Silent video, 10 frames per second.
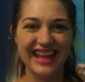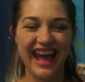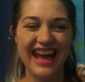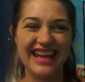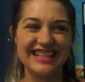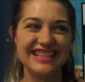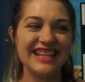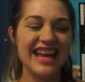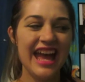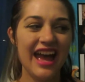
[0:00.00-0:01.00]

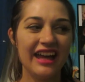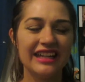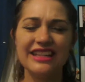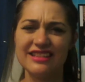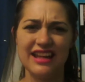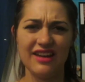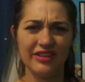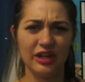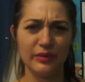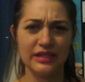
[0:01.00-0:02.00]
and he doesn't
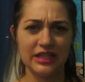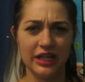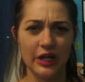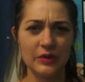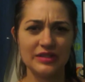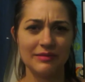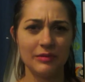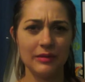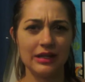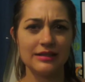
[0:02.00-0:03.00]
have a lot of winter clothes
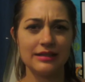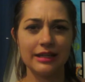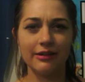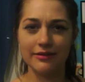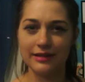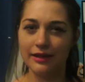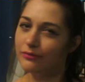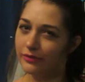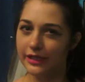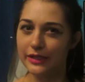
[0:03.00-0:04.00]
simply because he grows out
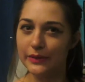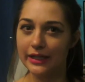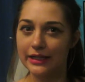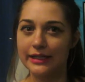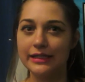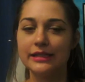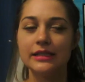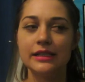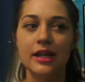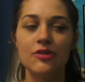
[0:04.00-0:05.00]
of them really quickly.
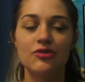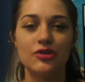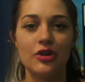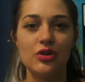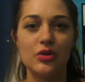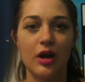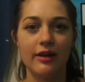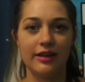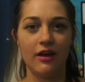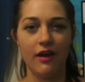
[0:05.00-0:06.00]
So
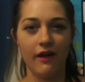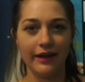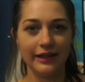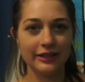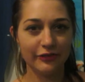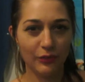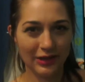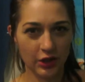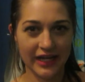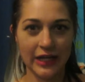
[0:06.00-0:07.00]
I kind of
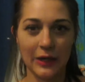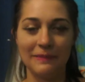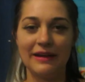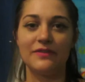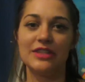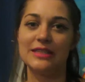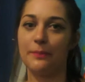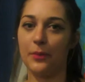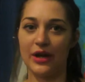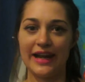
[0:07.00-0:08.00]
went on a little bit of a
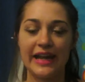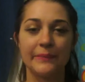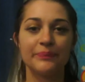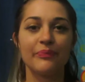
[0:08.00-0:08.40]
spree